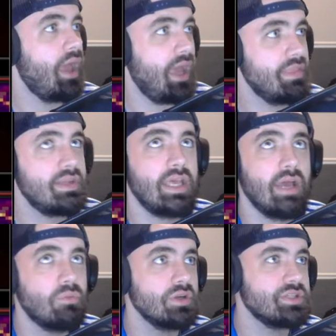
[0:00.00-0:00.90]
Anthony
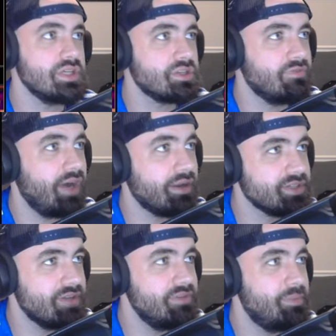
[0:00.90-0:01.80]
Edwards is your
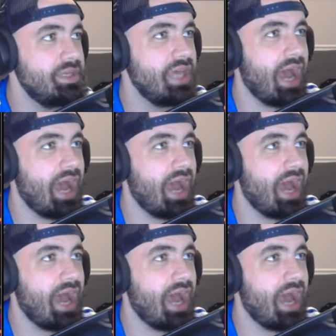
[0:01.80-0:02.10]
Finals MVP,